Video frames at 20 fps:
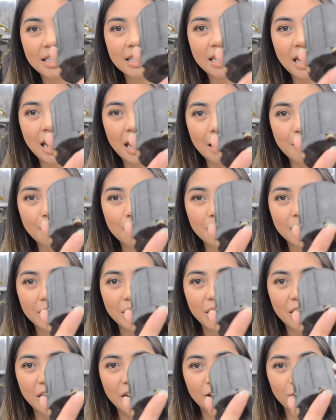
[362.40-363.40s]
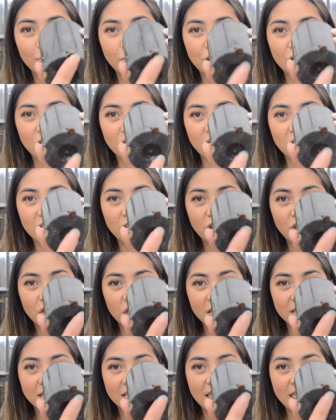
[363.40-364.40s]
stem, which is
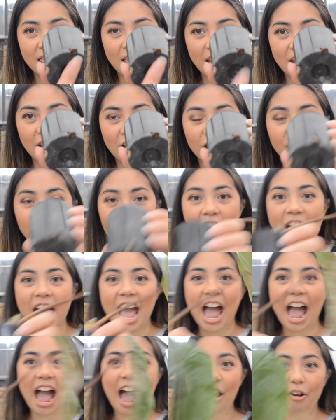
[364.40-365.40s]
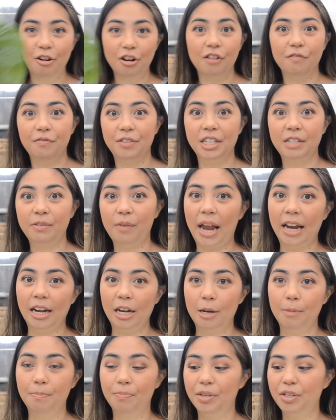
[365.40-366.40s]
just there, out of the
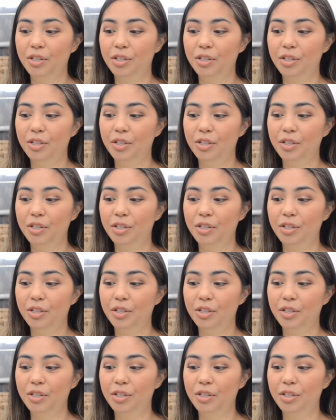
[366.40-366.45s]
sphagnum.